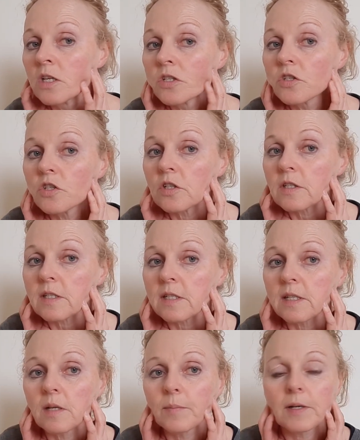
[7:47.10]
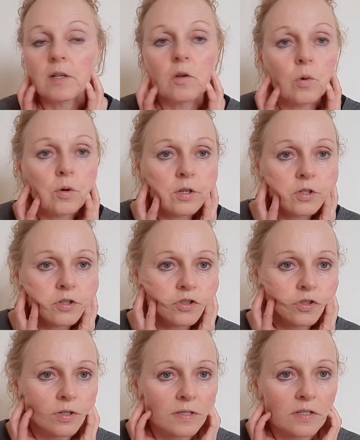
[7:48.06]
just a little bit lower on your
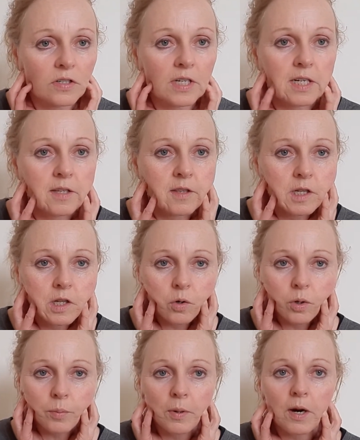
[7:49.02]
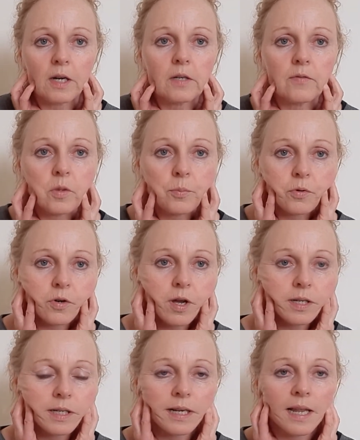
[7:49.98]
jaw, so you're getting the lower part of the
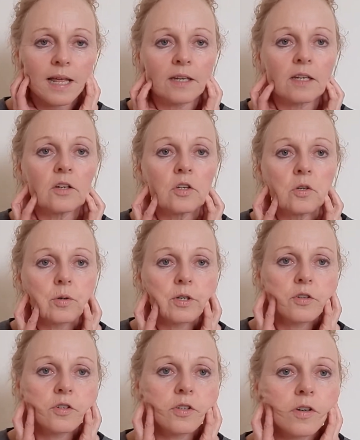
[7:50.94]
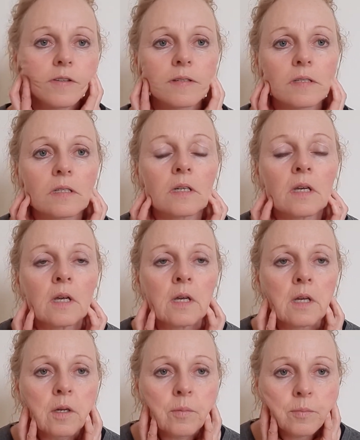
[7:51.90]
parotid gland, and you are just
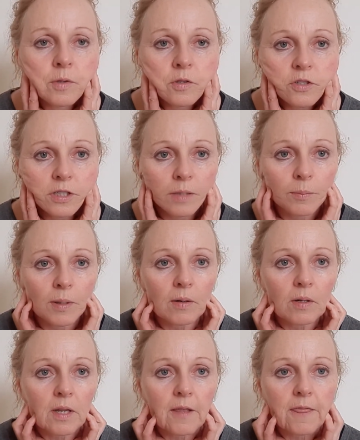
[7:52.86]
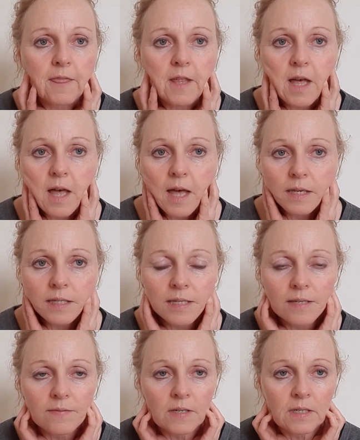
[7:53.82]
mooching about like that,
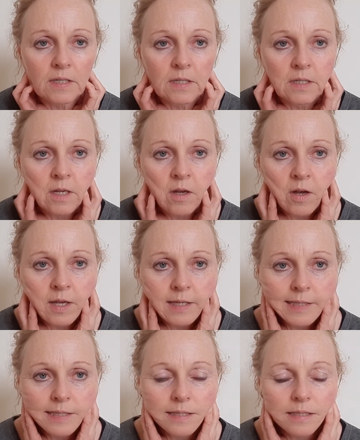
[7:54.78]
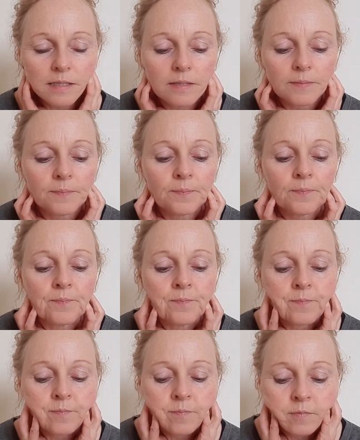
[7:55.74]
giving it a nice
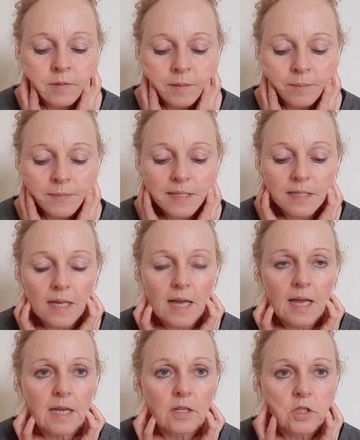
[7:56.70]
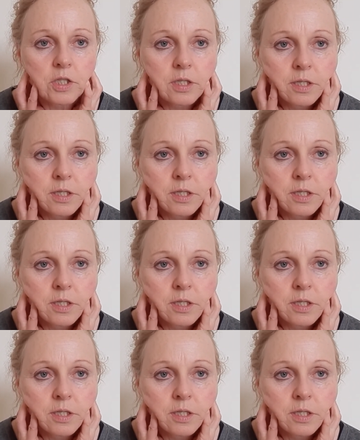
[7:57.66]
massage.